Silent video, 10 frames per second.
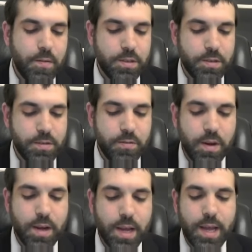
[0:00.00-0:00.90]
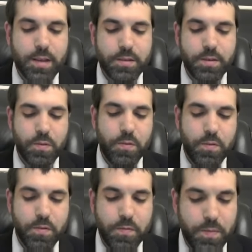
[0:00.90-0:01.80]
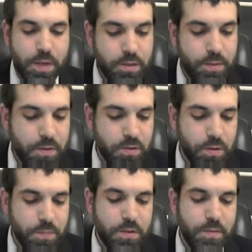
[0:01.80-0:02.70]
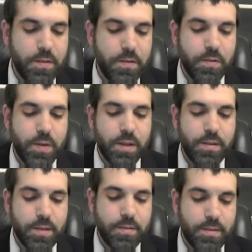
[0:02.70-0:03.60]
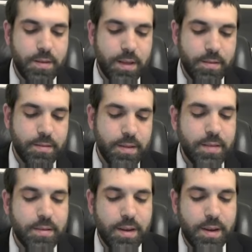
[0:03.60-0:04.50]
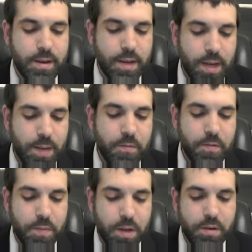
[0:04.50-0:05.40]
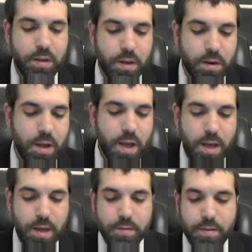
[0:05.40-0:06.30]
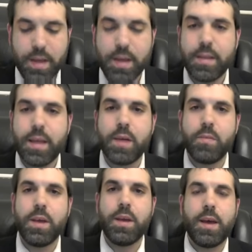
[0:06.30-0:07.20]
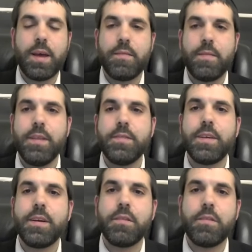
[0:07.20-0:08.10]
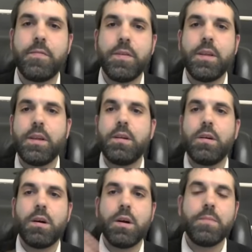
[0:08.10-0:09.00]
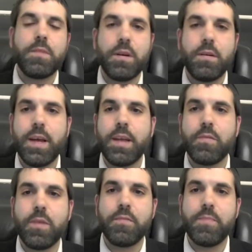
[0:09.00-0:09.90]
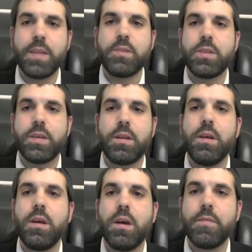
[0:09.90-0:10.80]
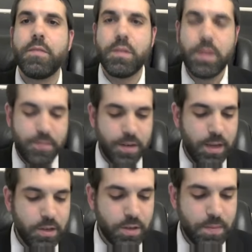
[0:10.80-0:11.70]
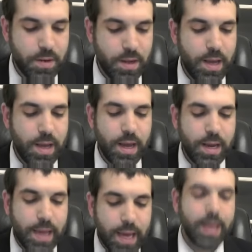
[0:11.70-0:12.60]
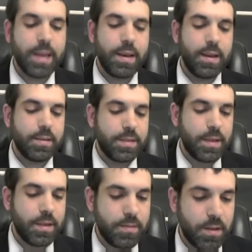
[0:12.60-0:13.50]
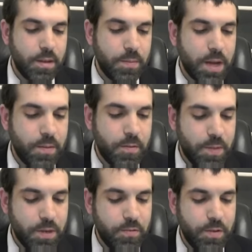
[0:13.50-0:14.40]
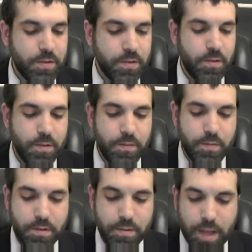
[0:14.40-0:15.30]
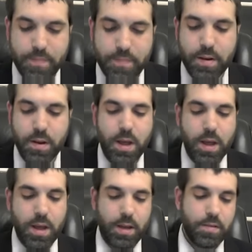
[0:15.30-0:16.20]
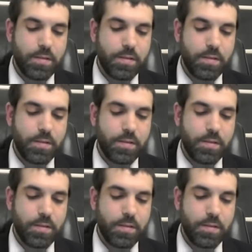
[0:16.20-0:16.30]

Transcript: which a strong hand Hashem removed you from Egypt, you shall observe this decree as, its, as its designated time from year to year. Saying that we have inside our tefillin on our arms and our heads, we have mention of our leaving Egypt. And again, it says on the bottom of page 362, verse 11, it